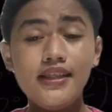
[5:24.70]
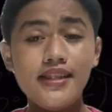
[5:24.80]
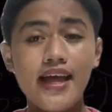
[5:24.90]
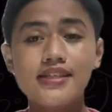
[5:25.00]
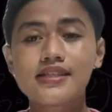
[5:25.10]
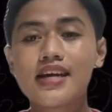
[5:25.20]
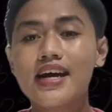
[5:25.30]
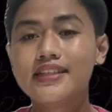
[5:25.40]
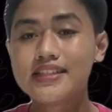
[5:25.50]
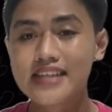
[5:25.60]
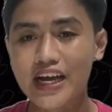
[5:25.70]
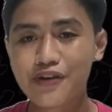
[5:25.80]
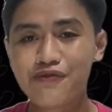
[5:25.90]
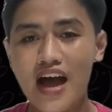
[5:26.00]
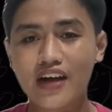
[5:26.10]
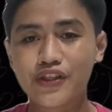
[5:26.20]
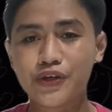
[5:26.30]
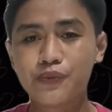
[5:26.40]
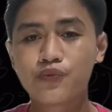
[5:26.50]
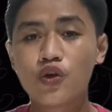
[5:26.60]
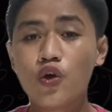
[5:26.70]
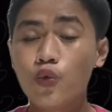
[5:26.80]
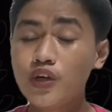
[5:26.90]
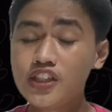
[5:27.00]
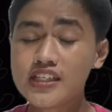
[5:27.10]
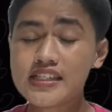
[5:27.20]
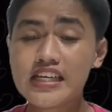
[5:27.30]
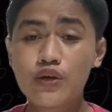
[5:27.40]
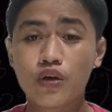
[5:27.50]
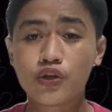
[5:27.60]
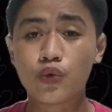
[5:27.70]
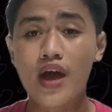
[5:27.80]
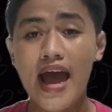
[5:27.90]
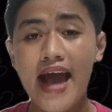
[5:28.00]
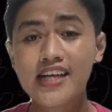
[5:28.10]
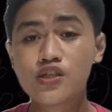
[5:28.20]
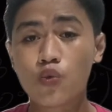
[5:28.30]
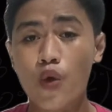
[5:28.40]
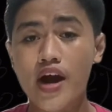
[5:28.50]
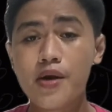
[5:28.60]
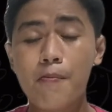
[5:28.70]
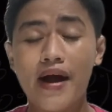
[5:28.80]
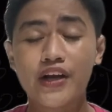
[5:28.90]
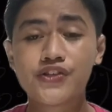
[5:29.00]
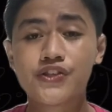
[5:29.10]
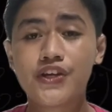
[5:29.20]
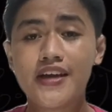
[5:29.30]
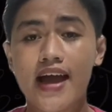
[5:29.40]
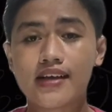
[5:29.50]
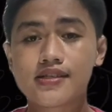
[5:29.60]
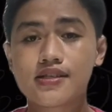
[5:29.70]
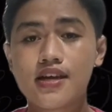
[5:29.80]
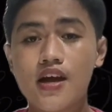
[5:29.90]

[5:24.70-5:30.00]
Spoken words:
Next, the second factor, which is equal to x squared minus 3x.